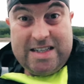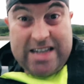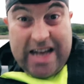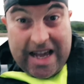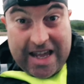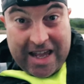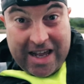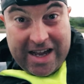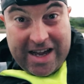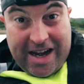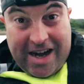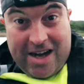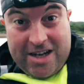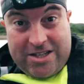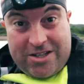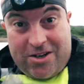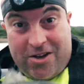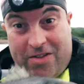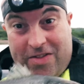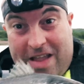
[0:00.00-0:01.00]
Second
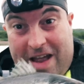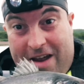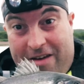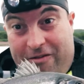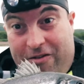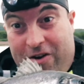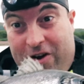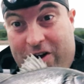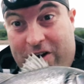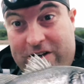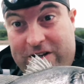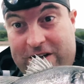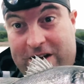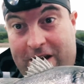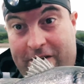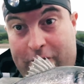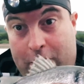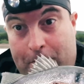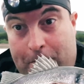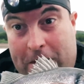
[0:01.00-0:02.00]
cast on that rod,
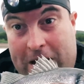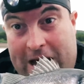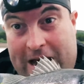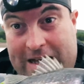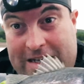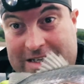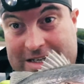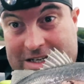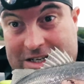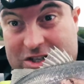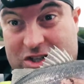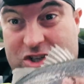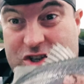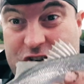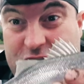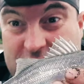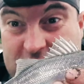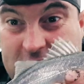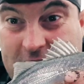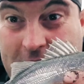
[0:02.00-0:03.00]
another bass,
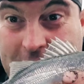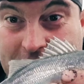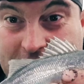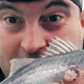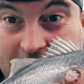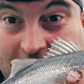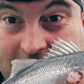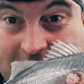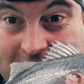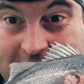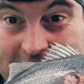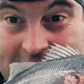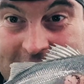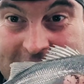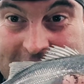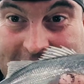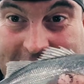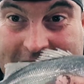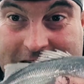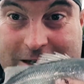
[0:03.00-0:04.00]
just over 19
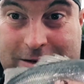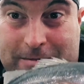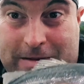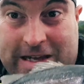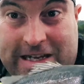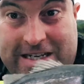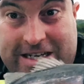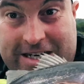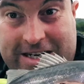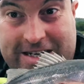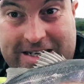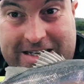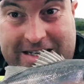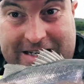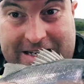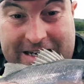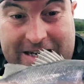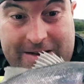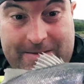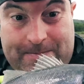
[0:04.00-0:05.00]

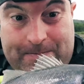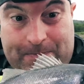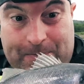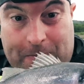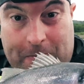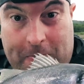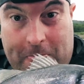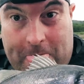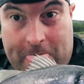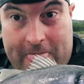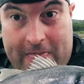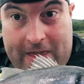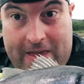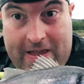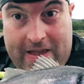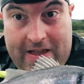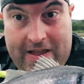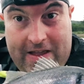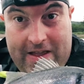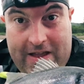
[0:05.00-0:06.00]
centimetres.
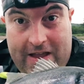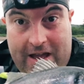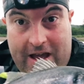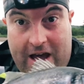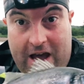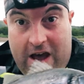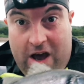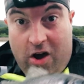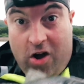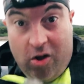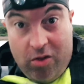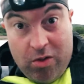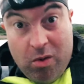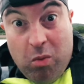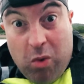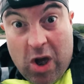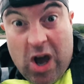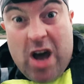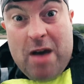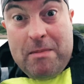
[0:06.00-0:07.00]
On the
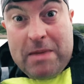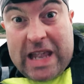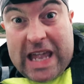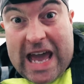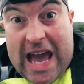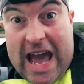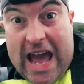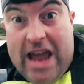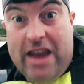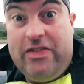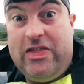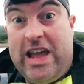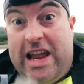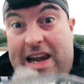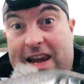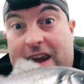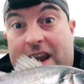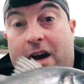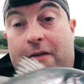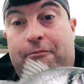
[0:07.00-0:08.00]
worm again. They
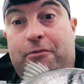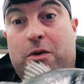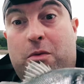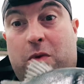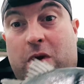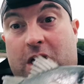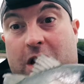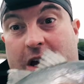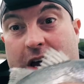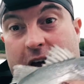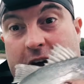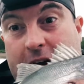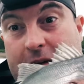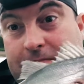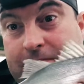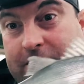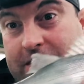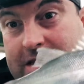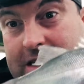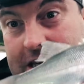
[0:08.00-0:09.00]
love the
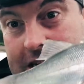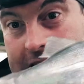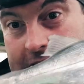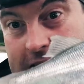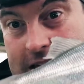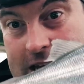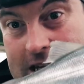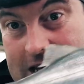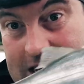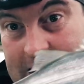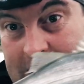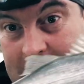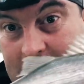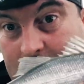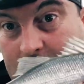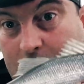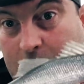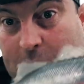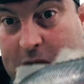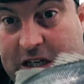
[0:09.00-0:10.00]
worms,
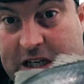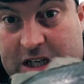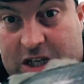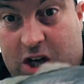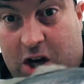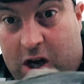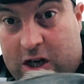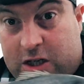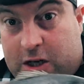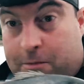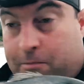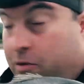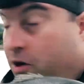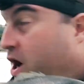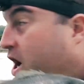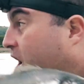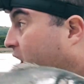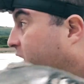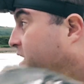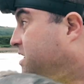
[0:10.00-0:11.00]
which is not a
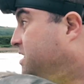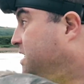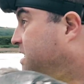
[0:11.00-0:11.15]
surprise.